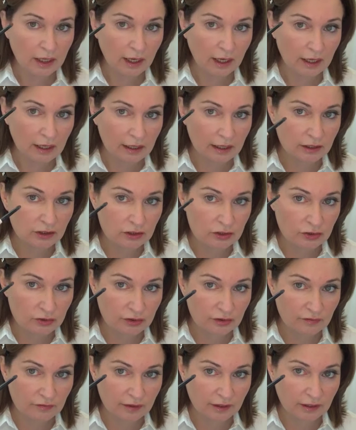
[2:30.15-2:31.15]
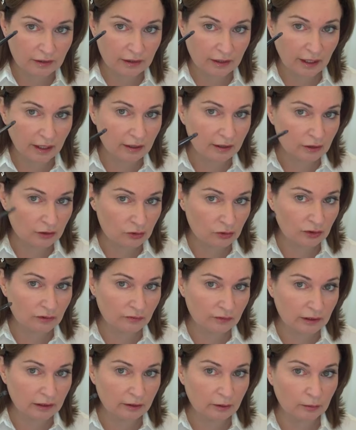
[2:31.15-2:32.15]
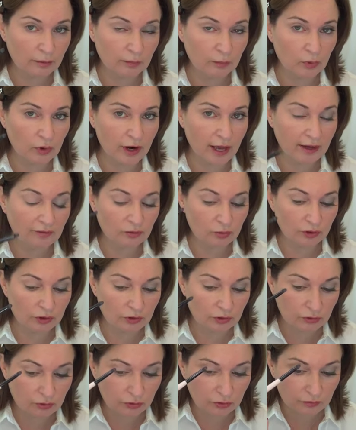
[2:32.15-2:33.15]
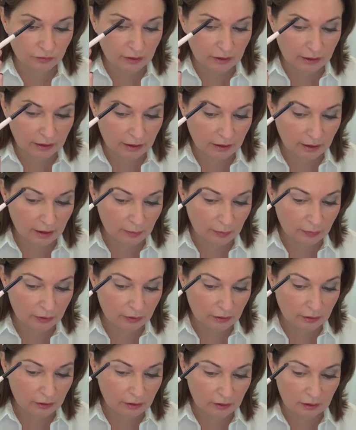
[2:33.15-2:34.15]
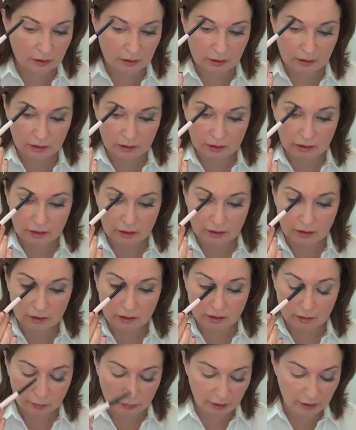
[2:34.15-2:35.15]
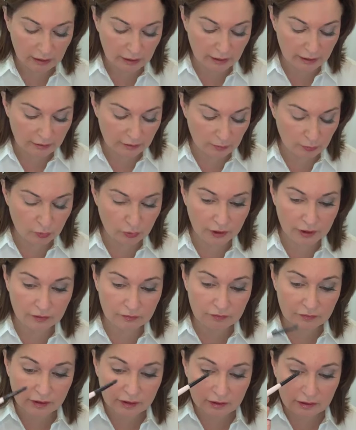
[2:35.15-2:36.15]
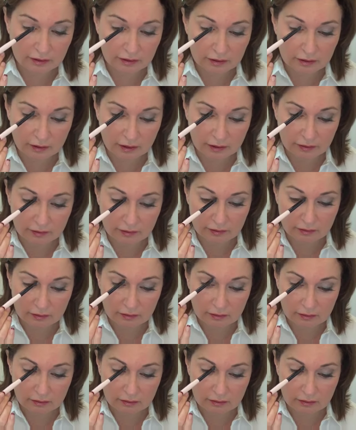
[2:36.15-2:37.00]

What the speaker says: And I like to do the V at the end. I'll do even a little bit more afterwards to sort of clean it up, but I like the bright effect that it does.